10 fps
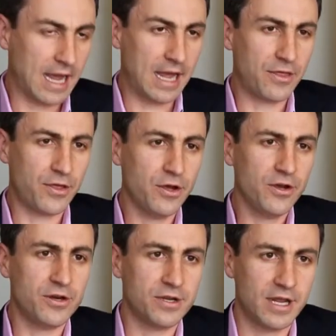A
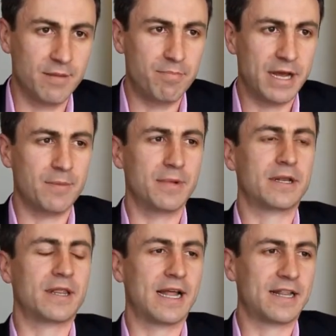third
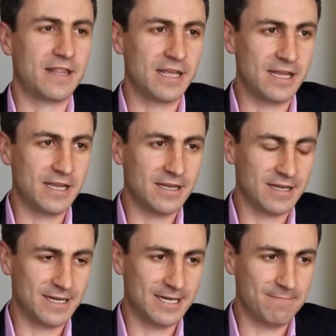impediment that the
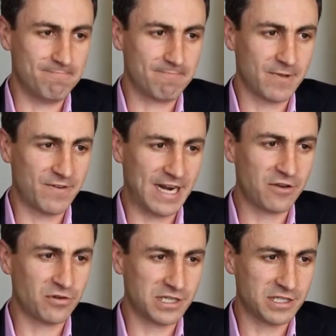
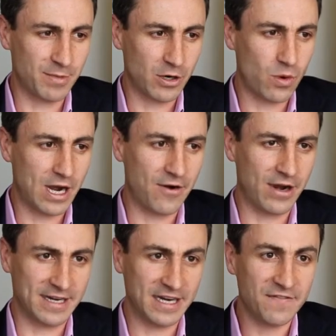Financial System Inquiry
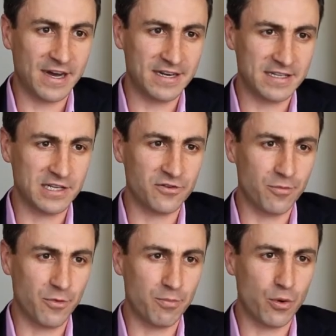identified in this
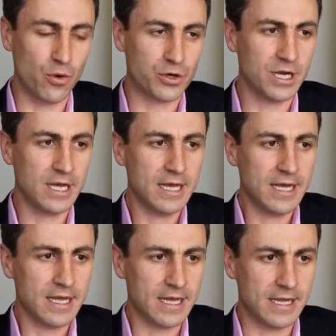interim report
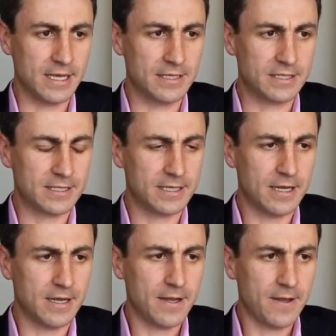is
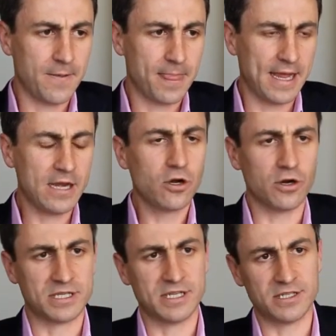
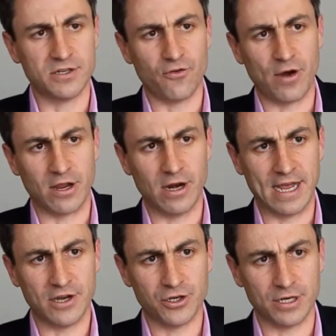inconsistent
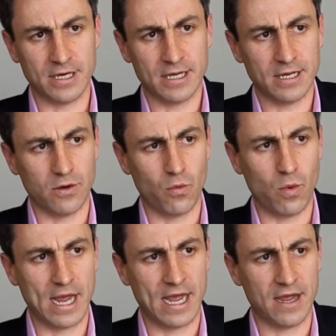regulation,
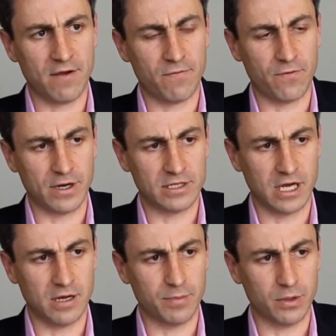where, for
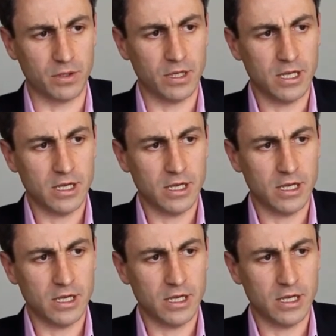example,